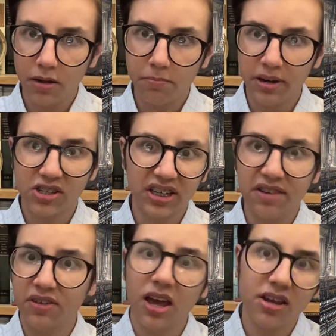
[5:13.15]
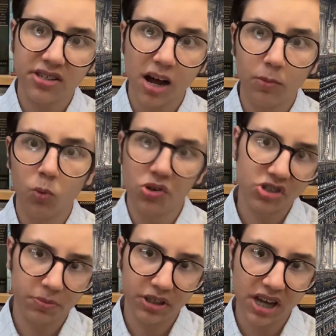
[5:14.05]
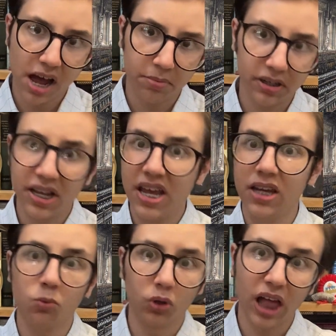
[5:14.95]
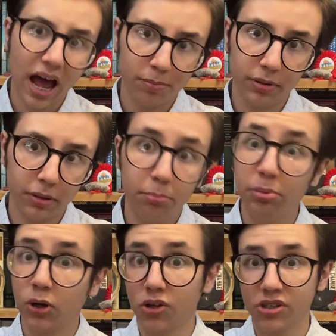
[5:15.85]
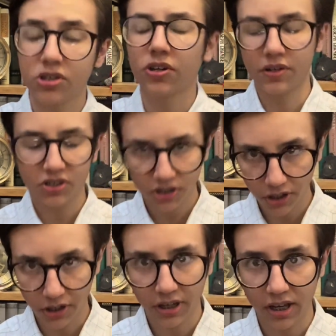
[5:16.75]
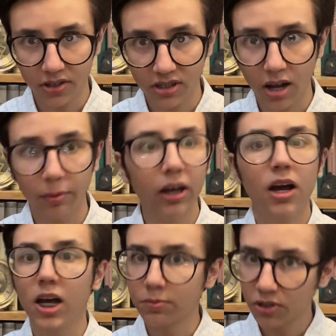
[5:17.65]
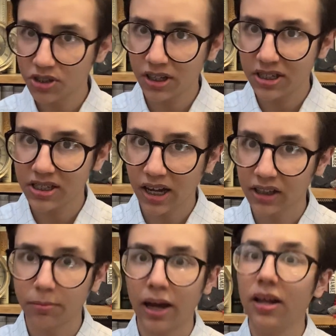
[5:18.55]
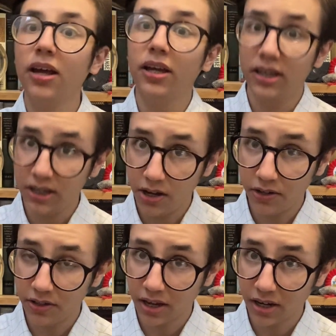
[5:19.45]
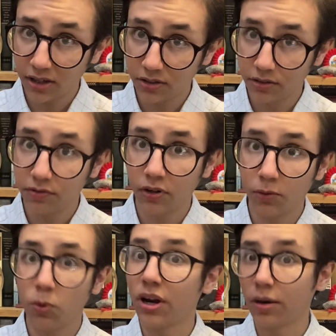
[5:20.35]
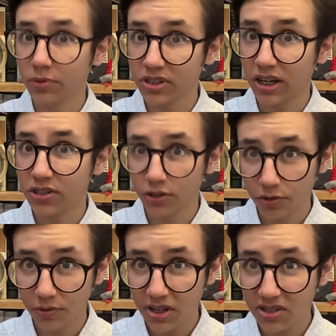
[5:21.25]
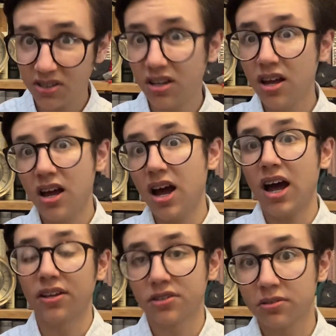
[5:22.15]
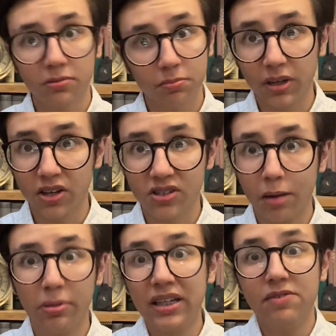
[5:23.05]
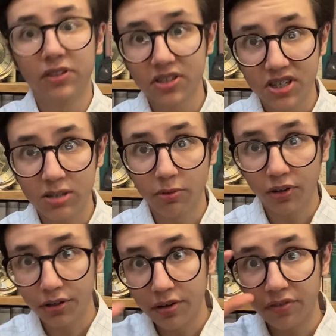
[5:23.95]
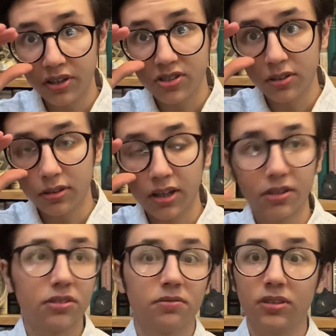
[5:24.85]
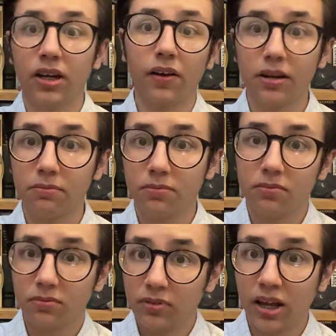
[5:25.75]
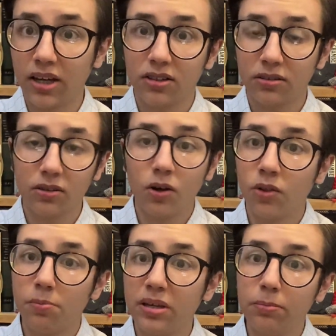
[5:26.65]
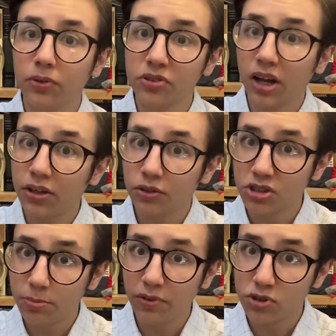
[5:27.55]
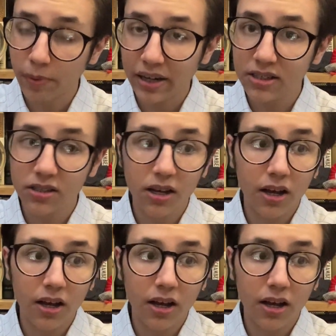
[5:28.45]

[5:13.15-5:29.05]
Basically, if Keir Starmer wants something to happen, it will happen. Because, sorry, Sir Keir Starmer. As much as I dislike the man, he earned that knighthood for what I would say is a good reason, and because I believe in the system of honorifics, and you know, I like other people's knighthoods to be respected.